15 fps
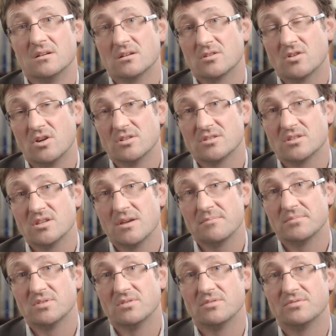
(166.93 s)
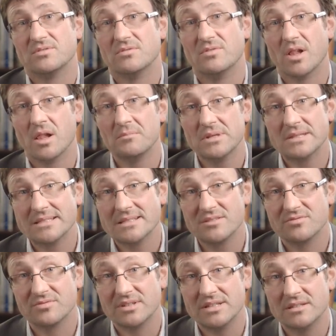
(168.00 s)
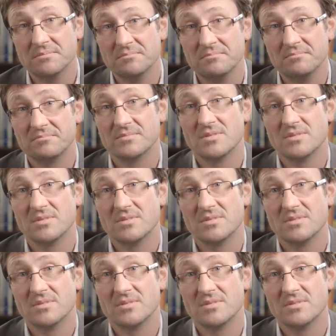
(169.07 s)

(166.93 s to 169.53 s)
concept of development as freedom,